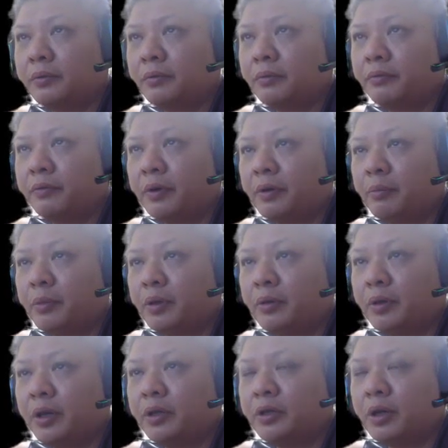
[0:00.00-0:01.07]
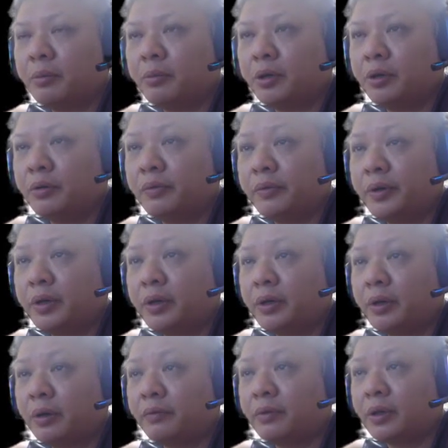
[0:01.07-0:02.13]
It's very agile
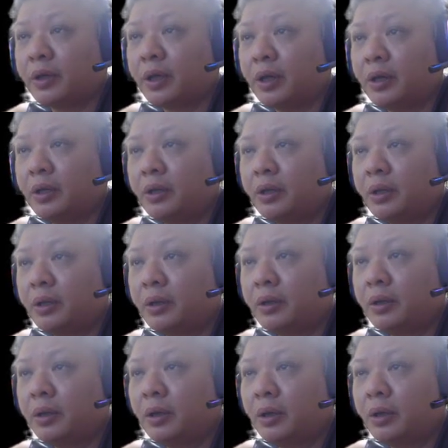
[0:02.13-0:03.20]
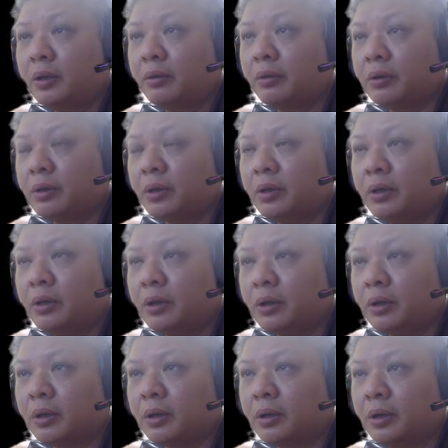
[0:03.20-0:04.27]
maneuvering of the cannon, threatening
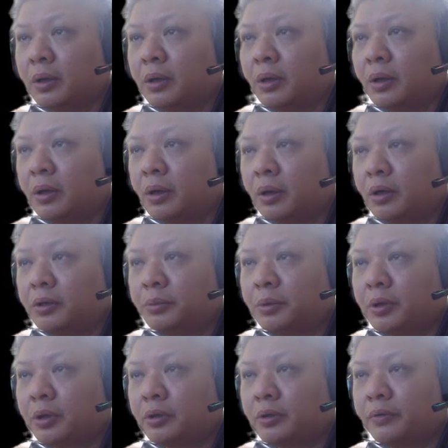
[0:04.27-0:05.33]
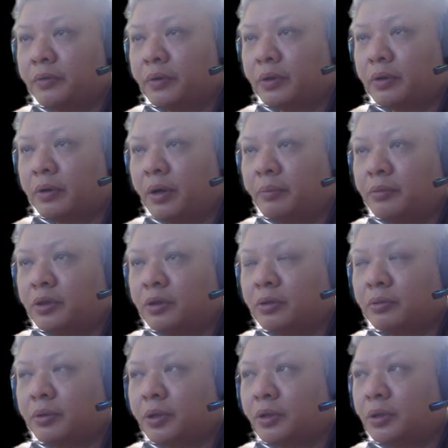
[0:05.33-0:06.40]
the horse because of the cramped
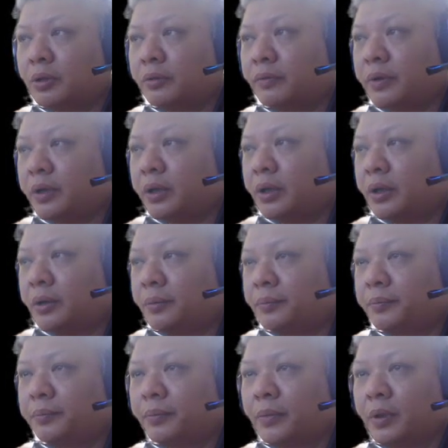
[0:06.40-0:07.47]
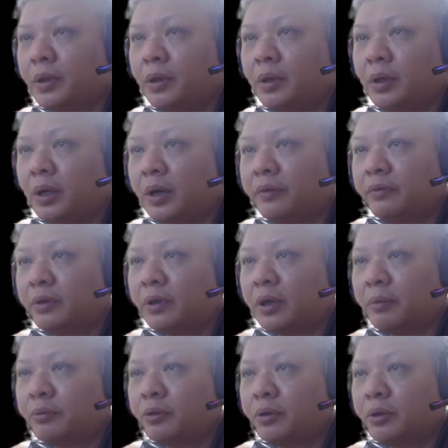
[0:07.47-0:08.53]
situation over here.
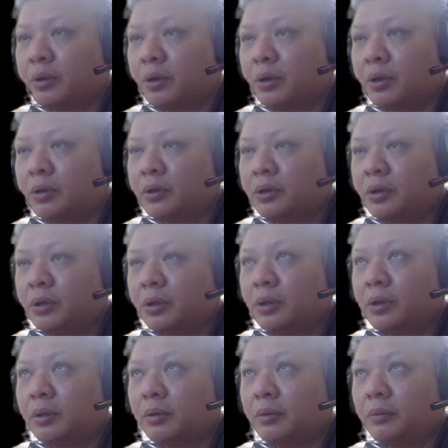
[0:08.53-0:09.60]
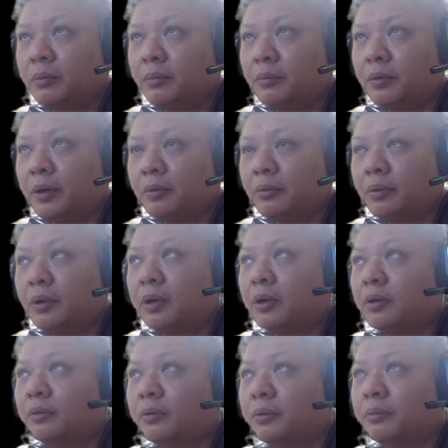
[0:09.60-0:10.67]
After capturing the horse, red
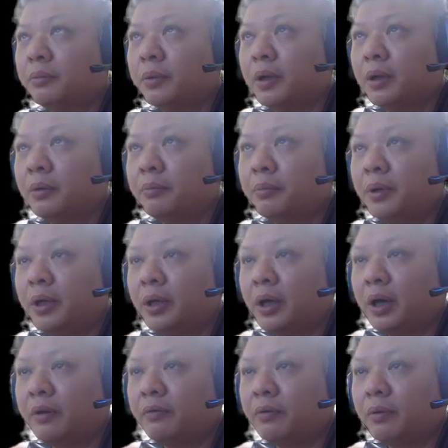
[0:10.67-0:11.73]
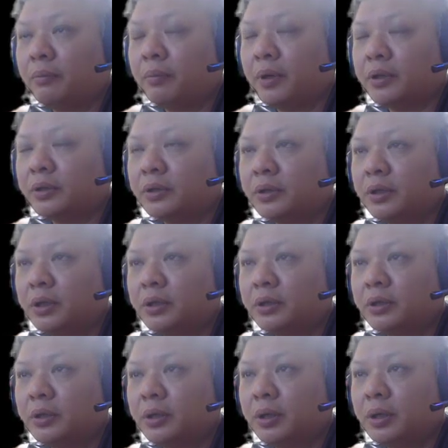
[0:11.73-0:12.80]
would play r4 plus
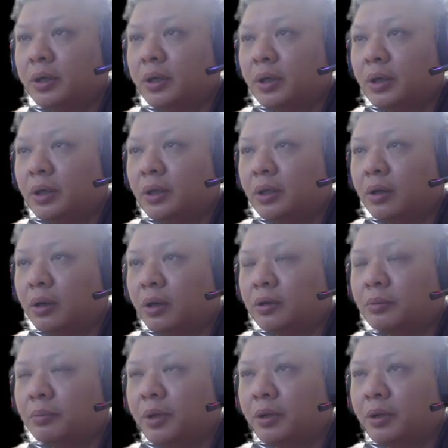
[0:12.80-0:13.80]
6. The